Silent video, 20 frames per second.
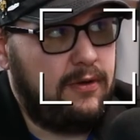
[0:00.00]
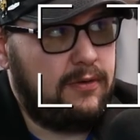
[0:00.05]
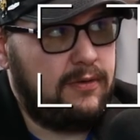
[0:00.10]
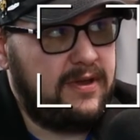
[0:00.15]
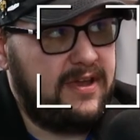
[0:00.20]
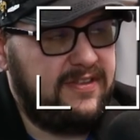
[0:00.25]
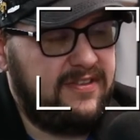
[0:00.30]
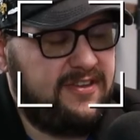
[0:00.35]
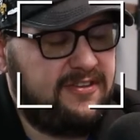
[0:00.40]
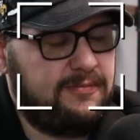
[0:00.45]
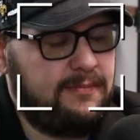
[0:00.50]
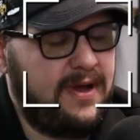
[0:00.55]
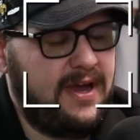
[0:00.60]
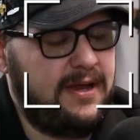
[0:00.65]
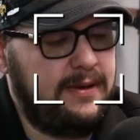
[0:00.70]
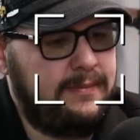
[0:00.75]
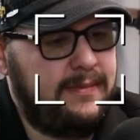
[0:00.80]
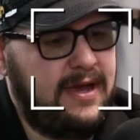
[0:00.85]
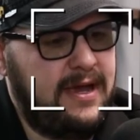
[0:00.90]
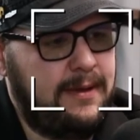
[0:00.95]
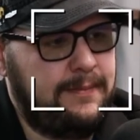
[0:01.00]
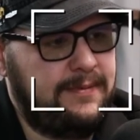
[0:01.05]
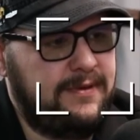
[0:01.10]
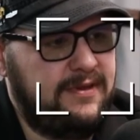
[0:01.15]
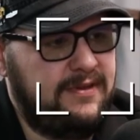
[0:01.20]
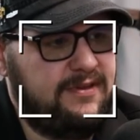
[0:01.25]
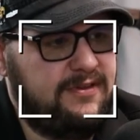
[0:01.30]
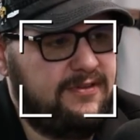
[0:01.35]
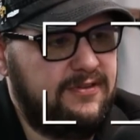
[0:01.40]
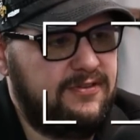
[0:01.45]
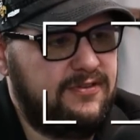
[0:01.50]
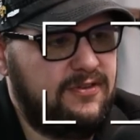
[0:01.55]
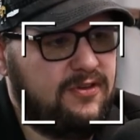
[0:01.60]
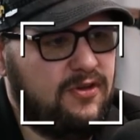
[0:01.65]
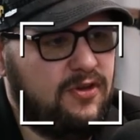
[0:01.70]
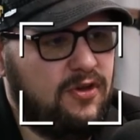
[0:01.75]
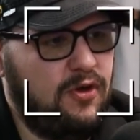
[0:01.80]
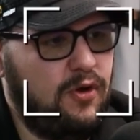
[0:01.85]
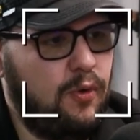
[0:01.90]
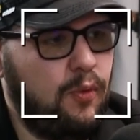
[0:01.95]
in this mind map is
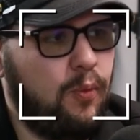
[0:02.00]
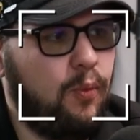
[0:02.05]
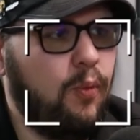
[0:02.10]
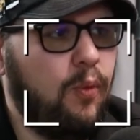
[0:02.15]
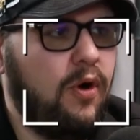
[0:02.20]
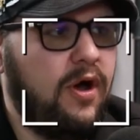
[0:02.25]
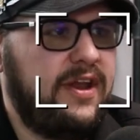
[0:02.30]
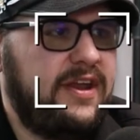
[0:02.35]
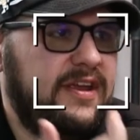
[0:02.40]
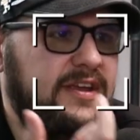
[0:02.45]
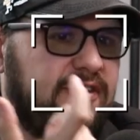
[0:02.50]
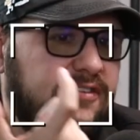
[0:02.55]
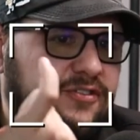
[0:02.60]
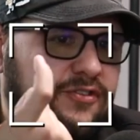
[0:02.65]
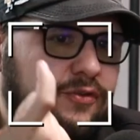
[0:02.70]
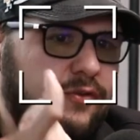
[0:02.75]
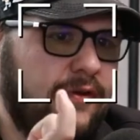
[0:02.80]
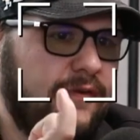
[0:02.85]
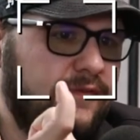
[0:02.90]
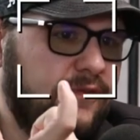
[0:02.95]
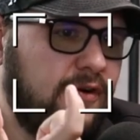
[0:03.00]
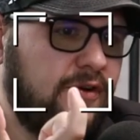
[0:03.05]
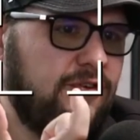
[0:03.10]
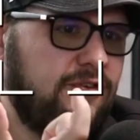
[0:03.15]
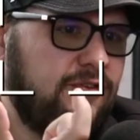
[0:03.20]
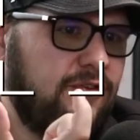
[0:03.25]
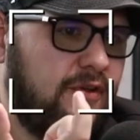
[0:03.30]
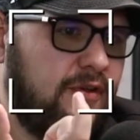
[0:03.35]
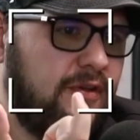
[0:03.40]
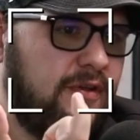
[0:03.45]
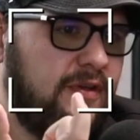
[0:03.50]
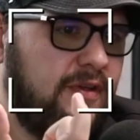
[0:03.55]
what is universal.